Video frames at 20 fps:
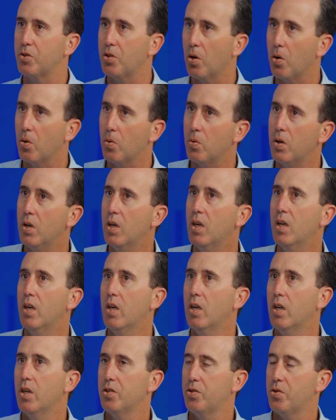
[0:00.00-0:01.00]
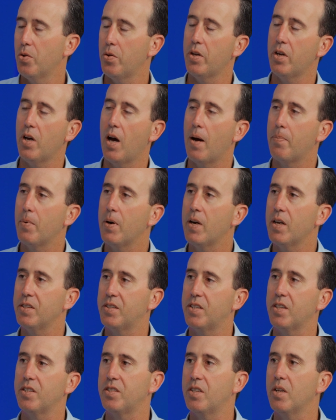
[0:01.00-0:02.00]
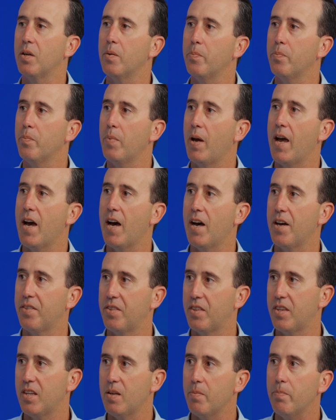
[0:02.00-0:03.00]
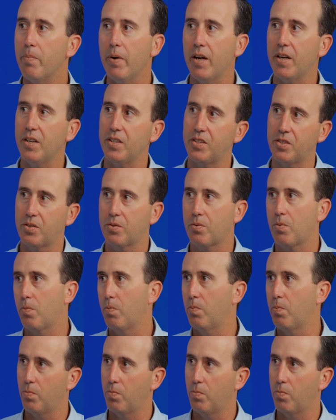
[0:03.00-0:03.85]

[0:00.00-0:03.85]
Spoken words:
So the operating system at the base